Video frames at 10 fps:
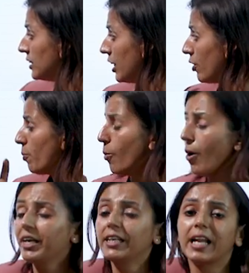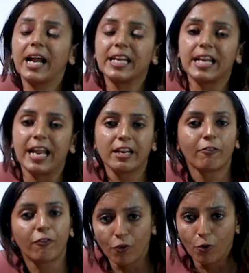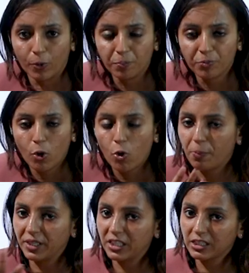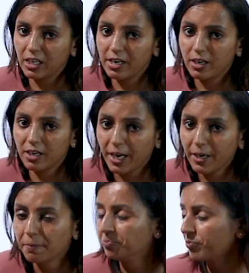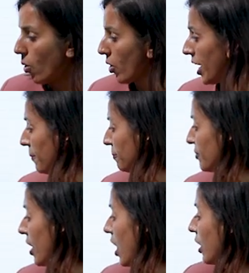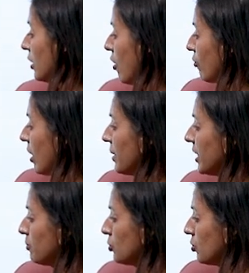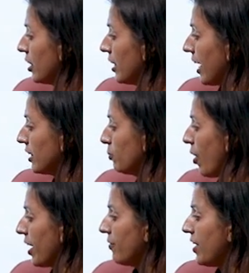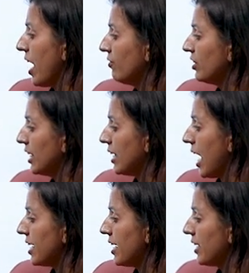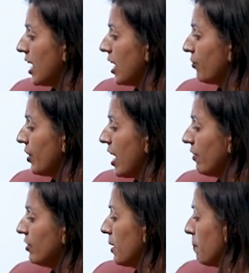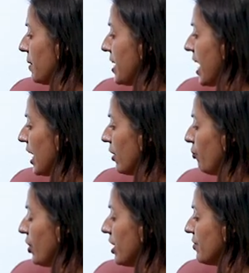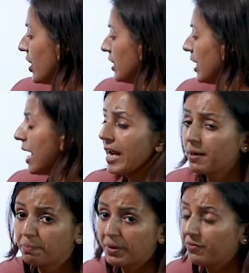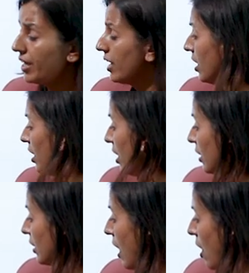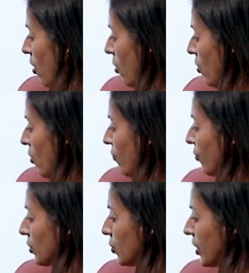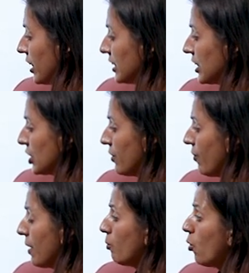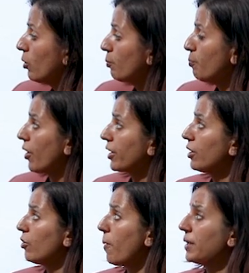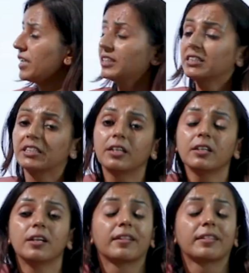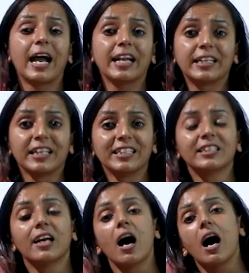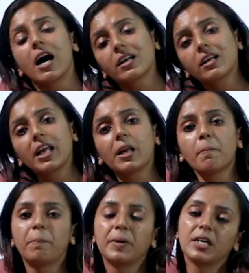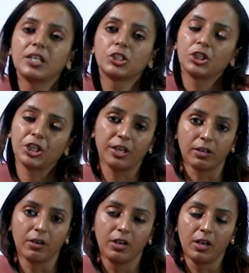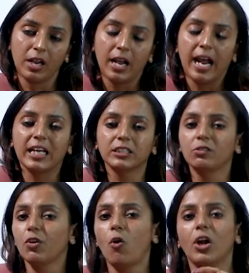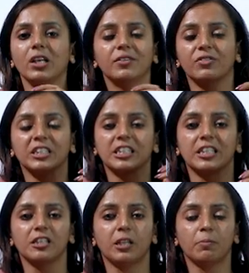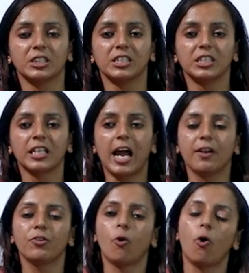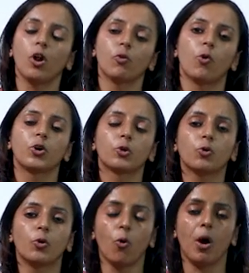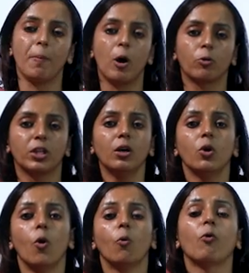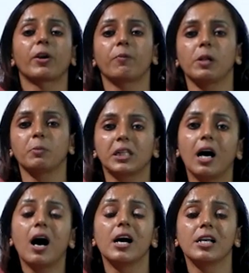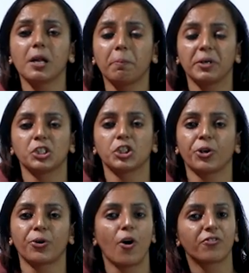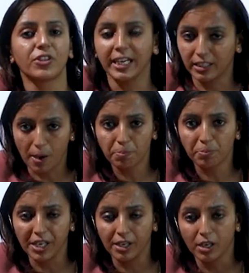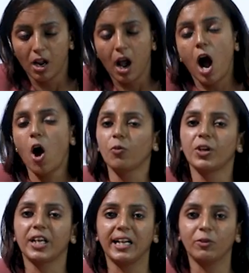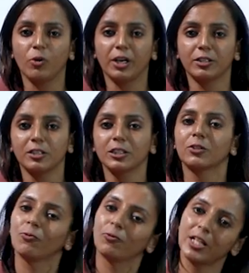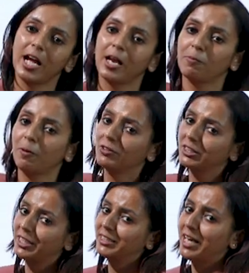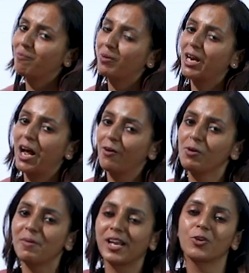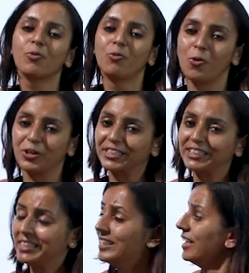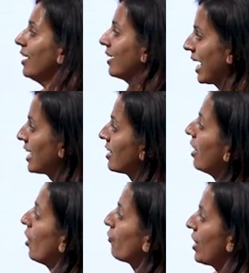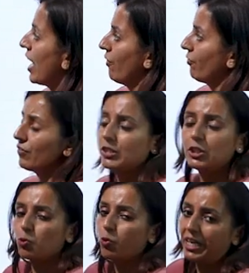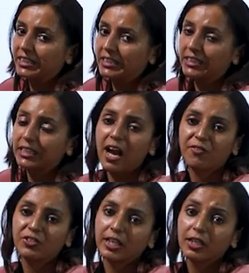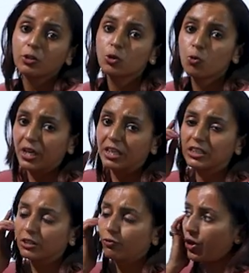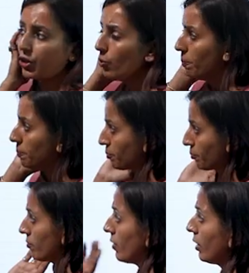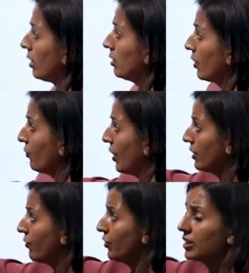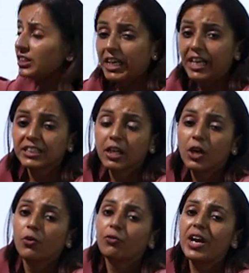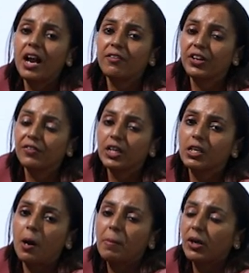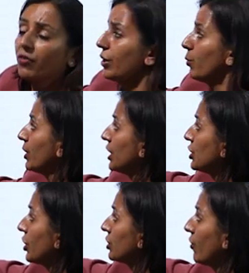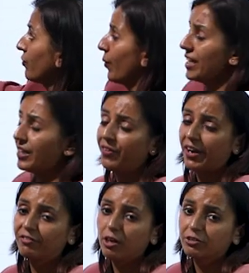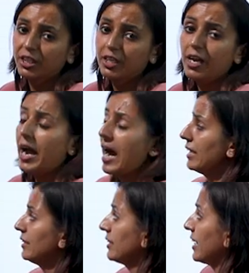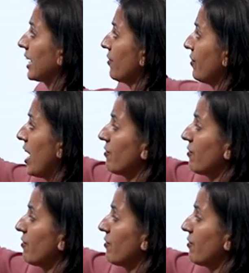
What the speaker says: 0.984. Hope it is clear again? Okay. Now coming into the next point, we have done IRR, we have done PI, we have done NPV. Now, for today's session, one more important topic is there, that is earning per share. As we all invested in the business and we all want to know about the what will be the earning per share of that company. How we calculate this? With the help of this example, I will make it more easy. Right? We have given two cases. I have taken two cases for you. In the first case, we have given a number of equity shares of 25,000, and in the second, we